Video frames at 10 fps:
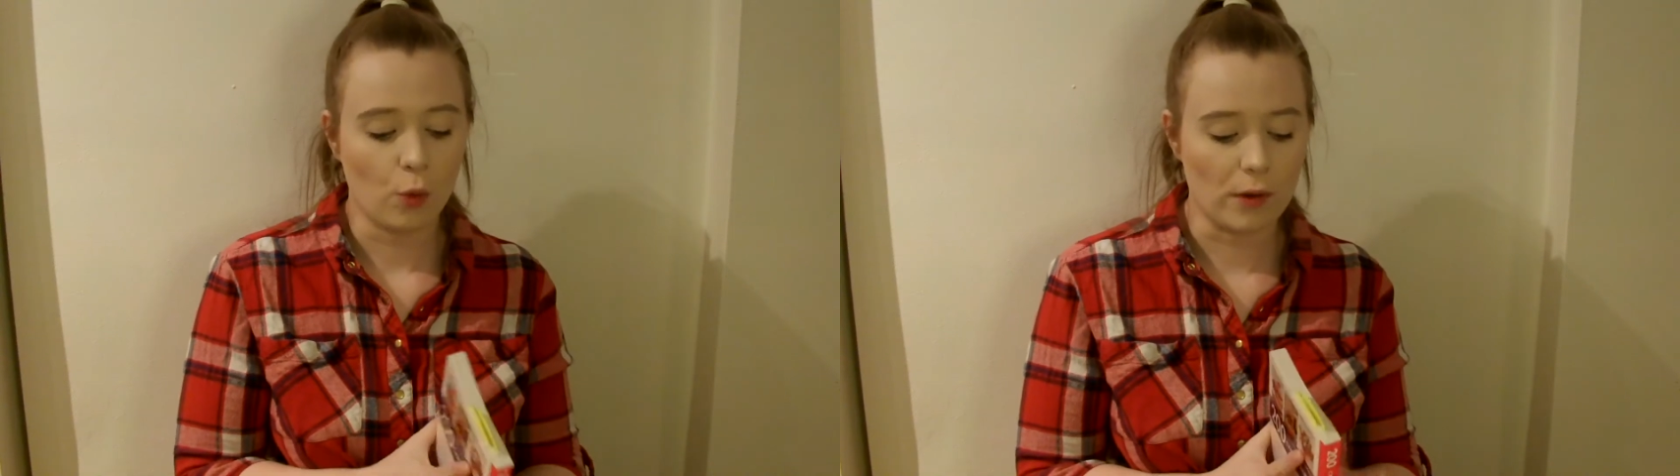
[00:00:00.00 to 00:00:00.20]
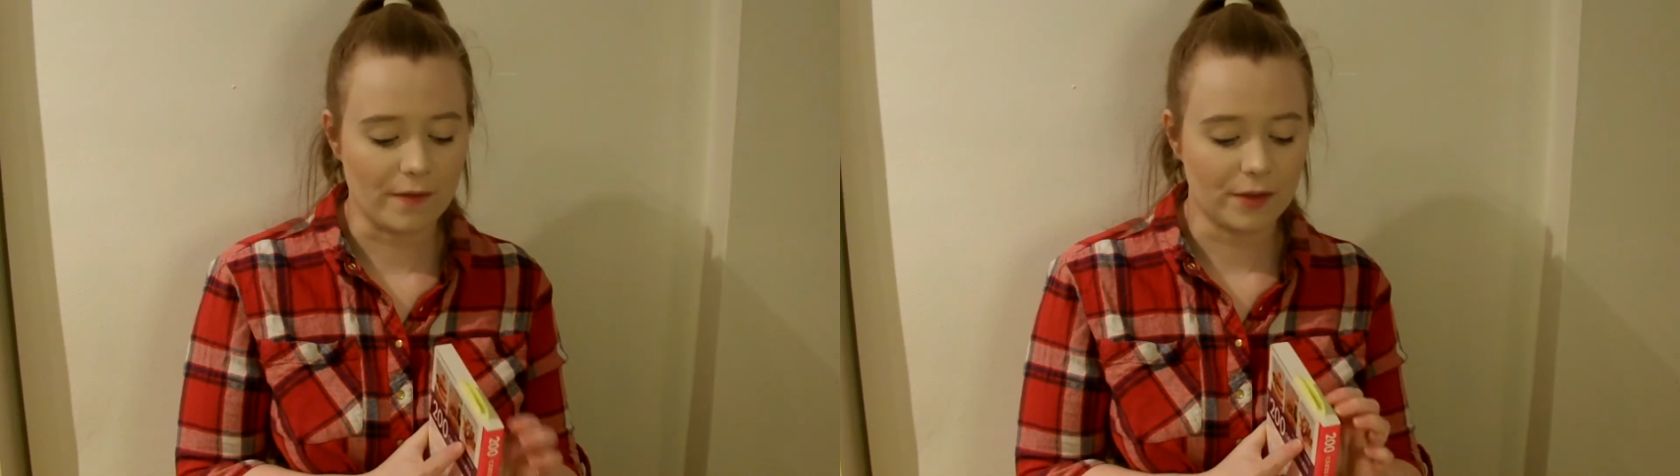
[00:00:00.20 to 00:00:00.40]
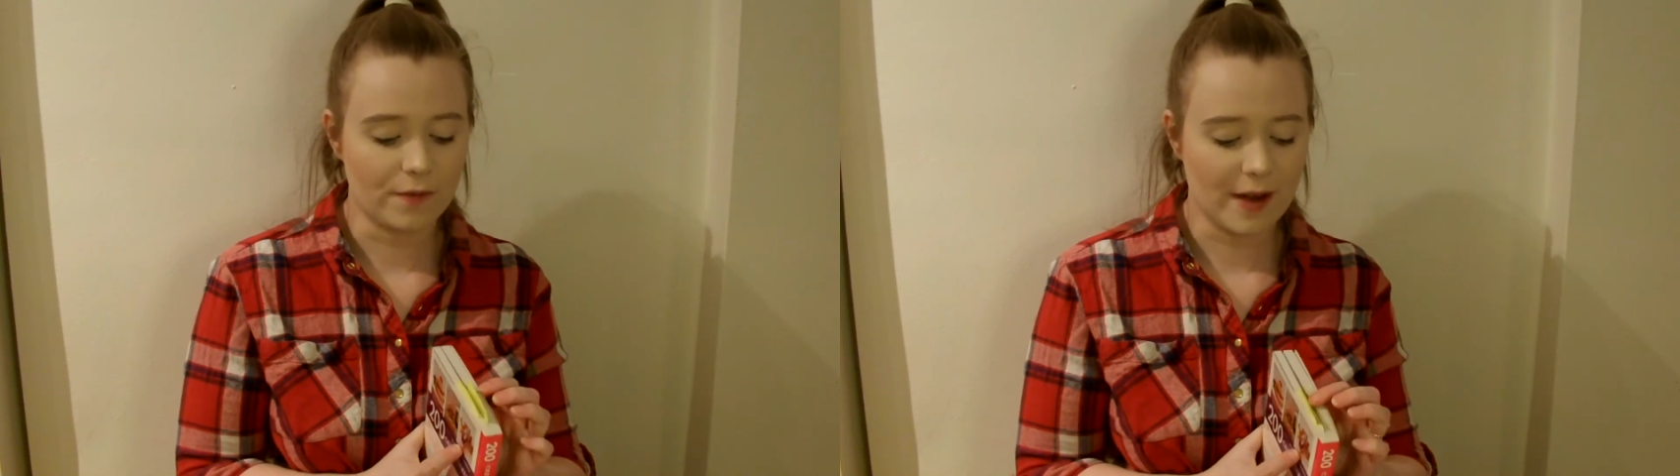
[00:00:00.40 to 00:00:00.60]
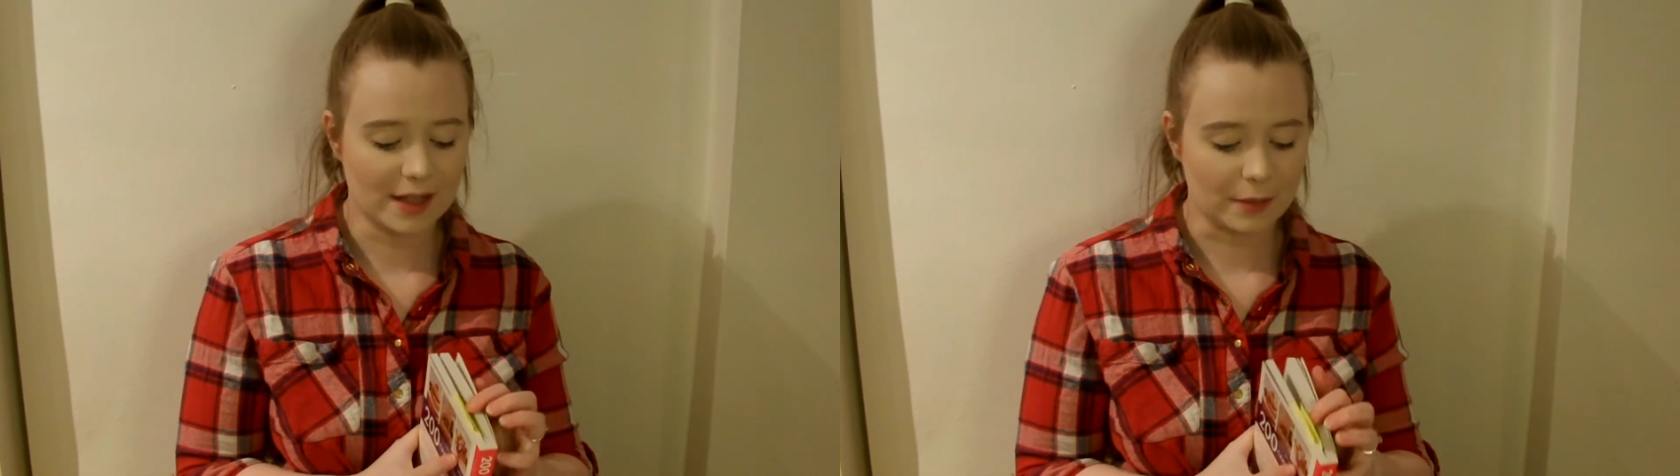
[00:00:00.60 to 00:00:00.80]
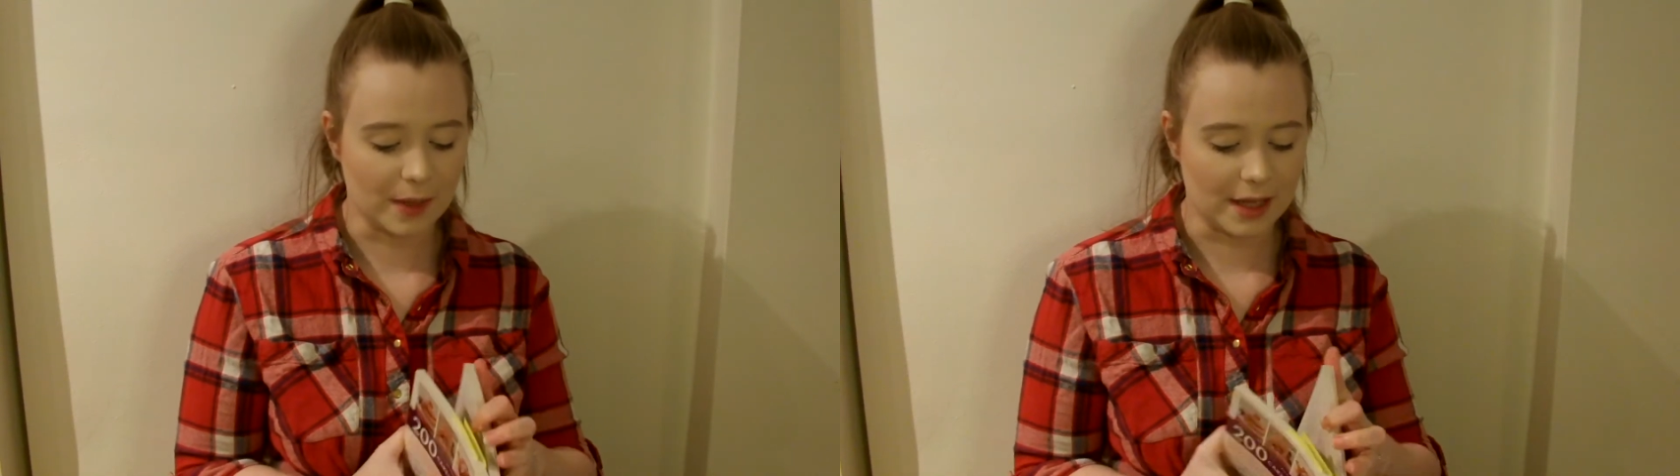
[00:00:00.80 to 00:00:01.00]
with the
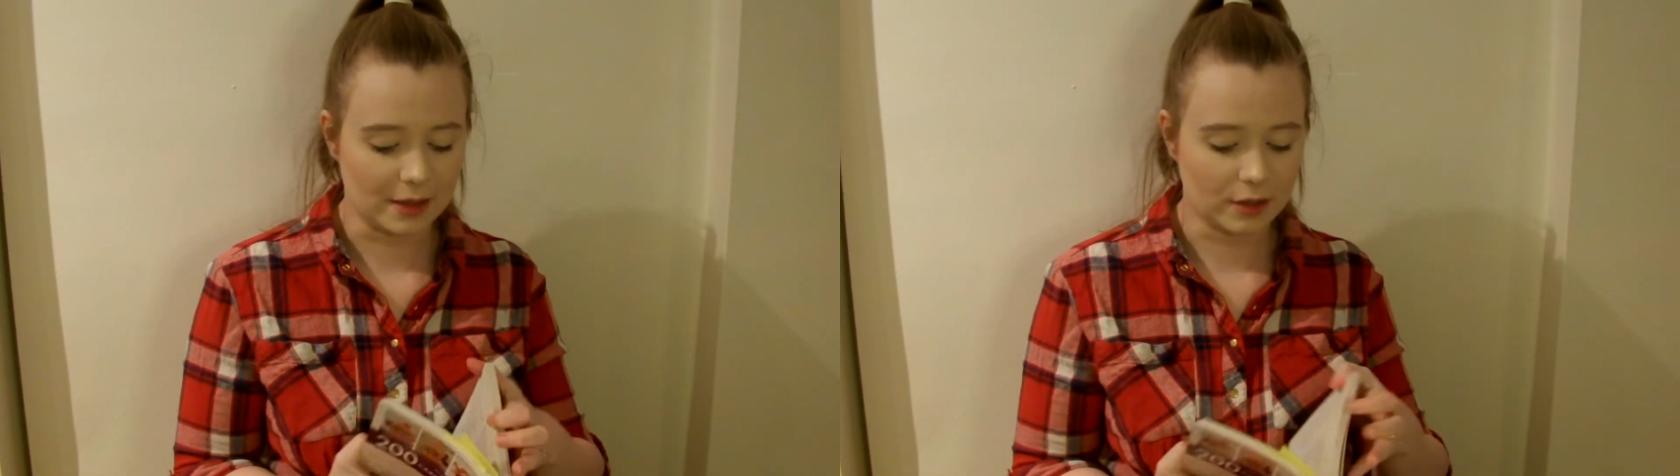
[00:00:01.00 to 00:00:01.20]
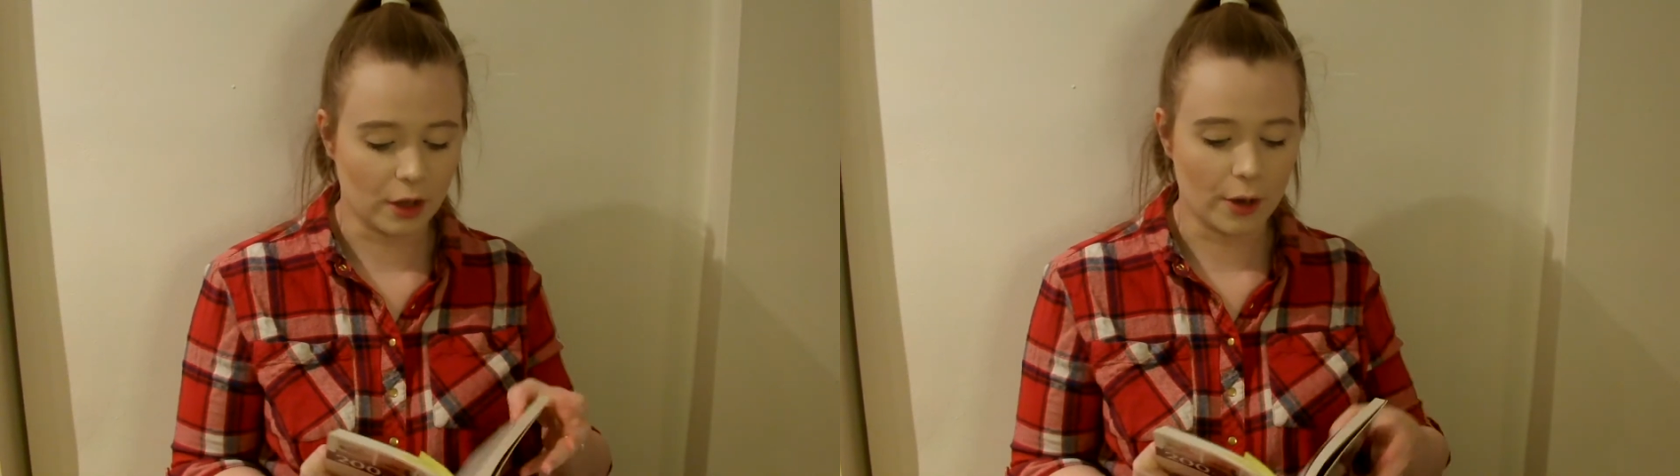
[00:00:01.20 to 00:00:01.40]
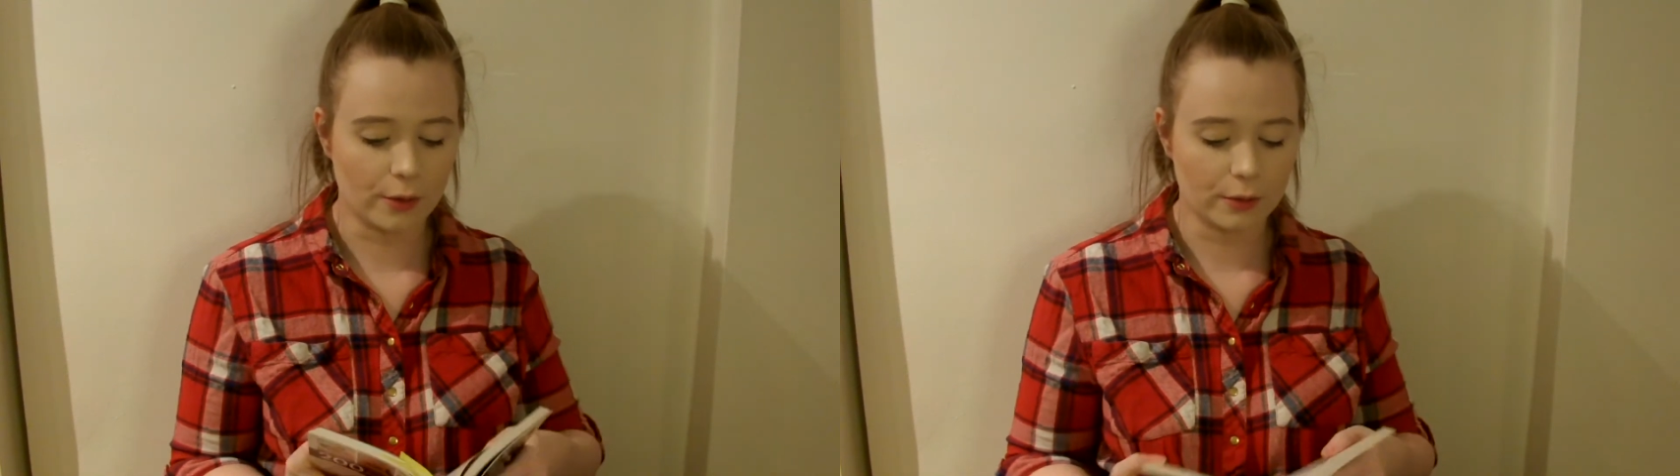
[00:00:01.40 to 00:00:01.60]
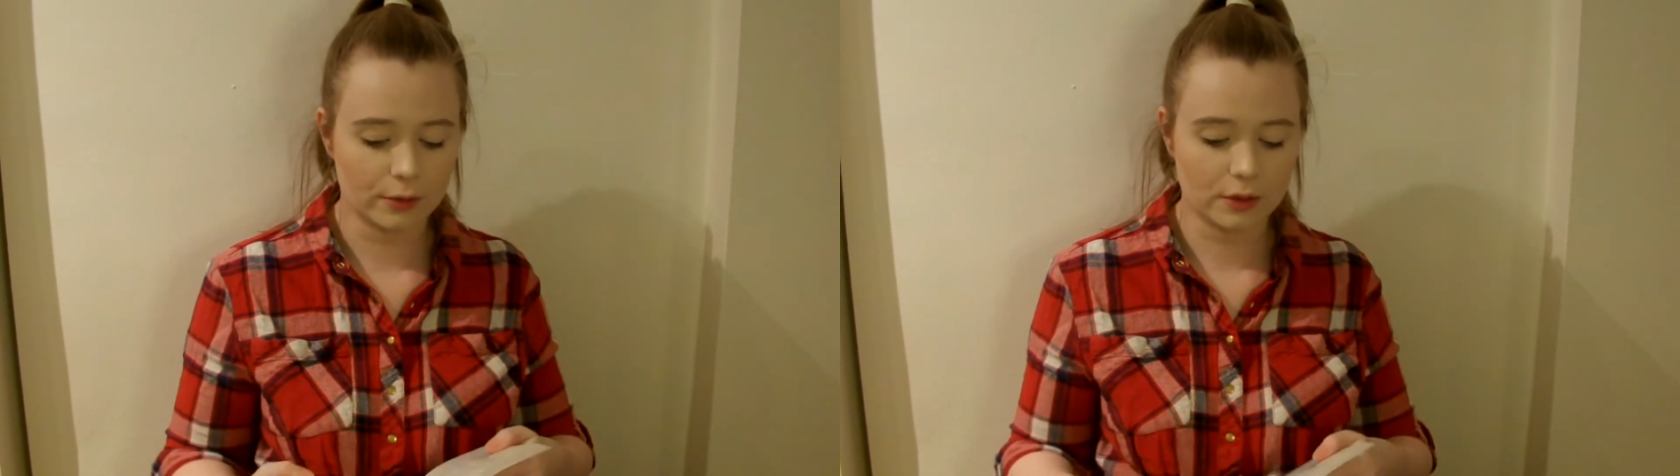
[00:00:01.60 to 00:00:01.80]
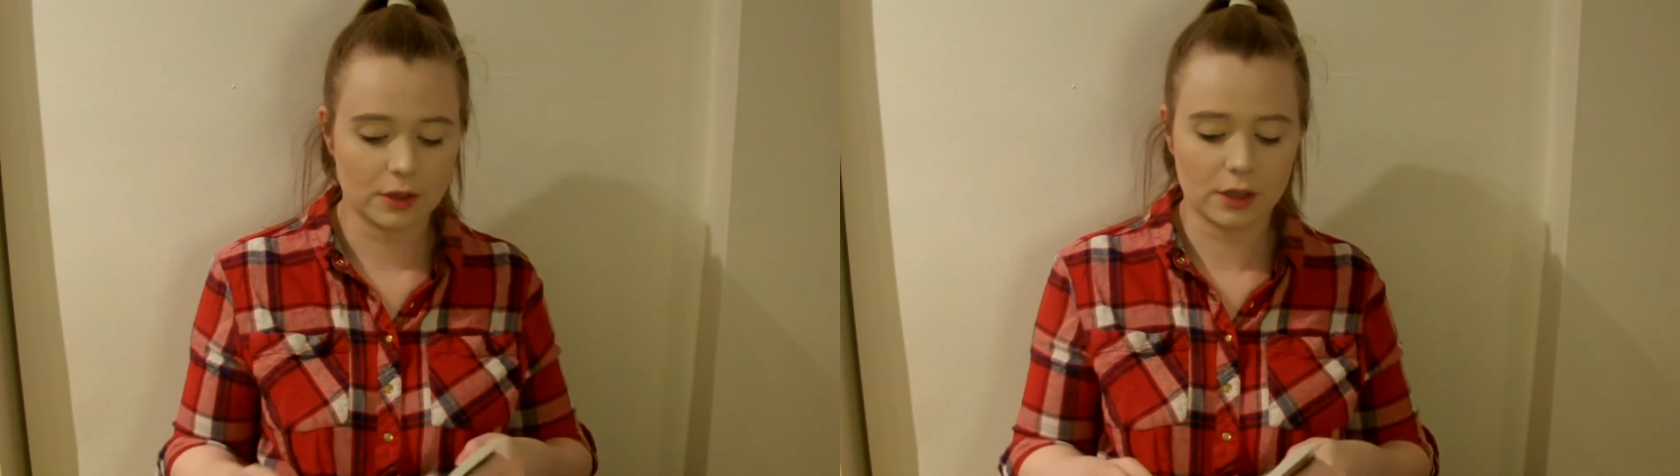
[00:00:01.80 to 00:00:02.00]
recipe, so
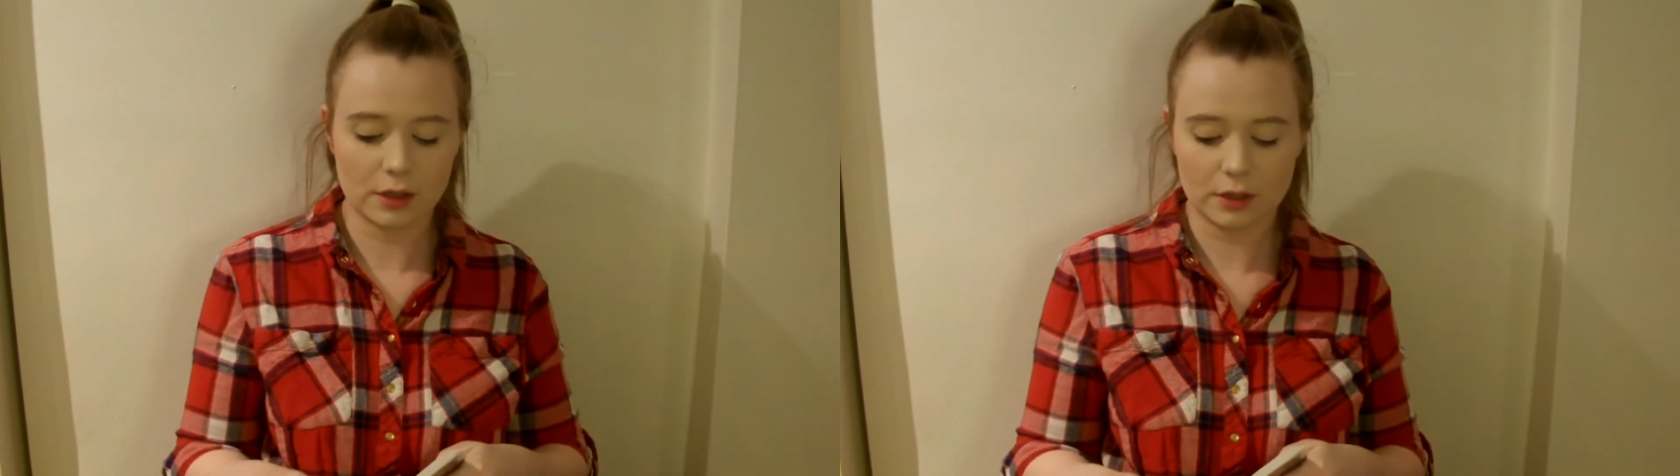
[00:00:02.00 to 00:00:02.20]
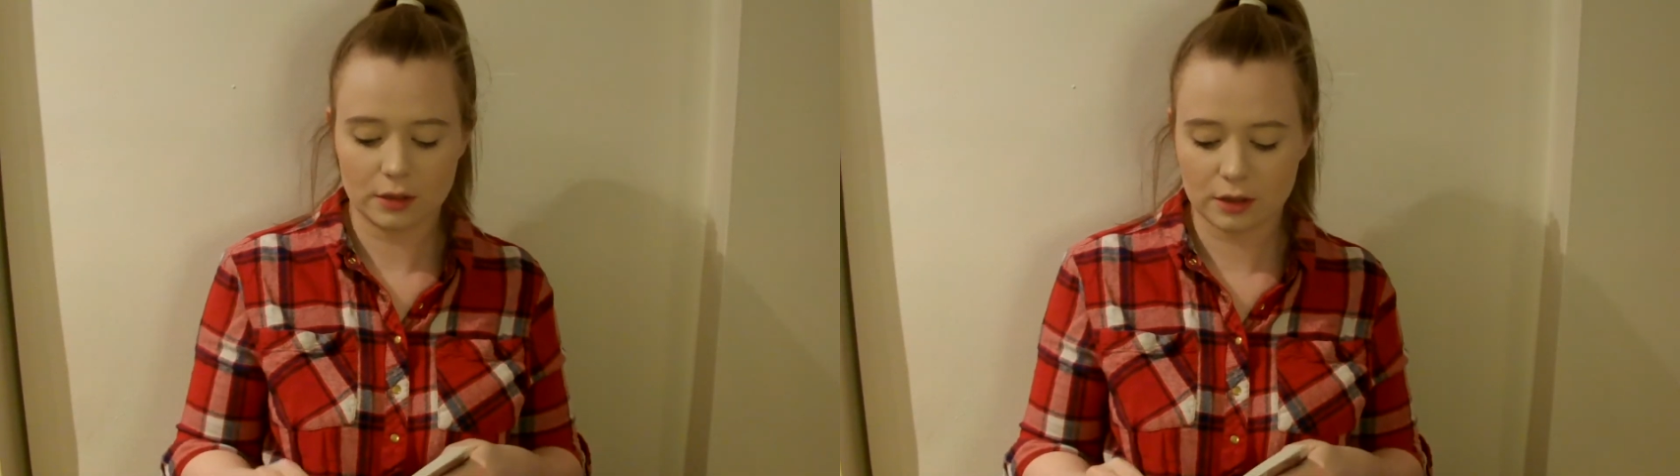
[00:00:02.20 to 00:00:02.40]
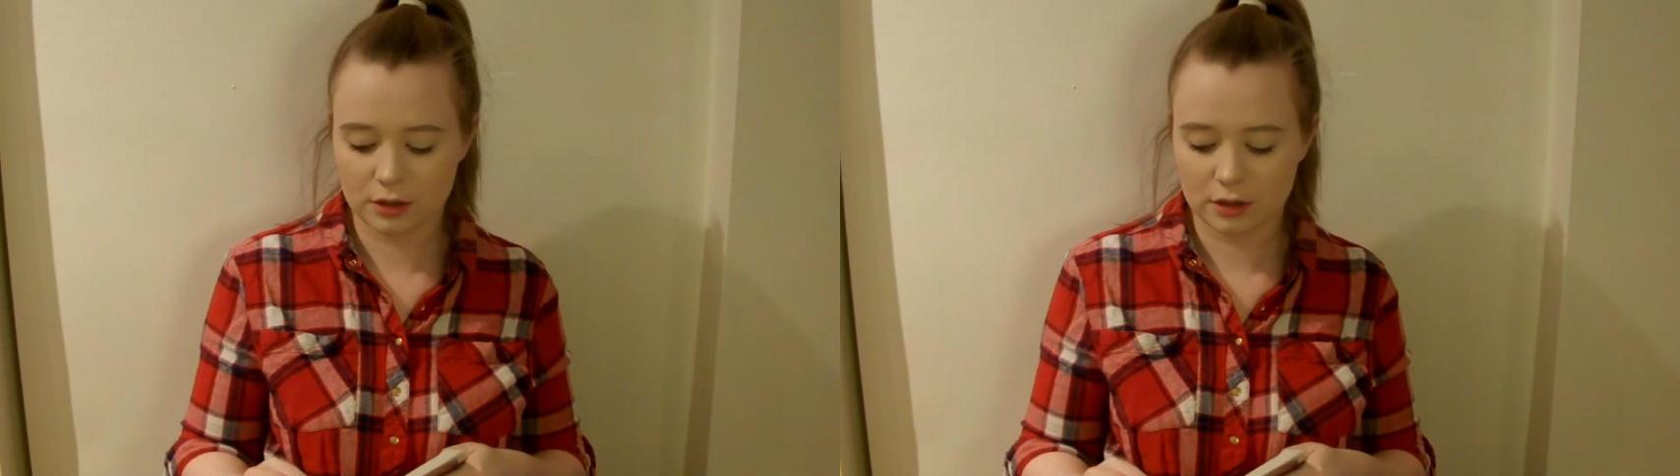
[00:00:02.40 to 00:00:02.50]
to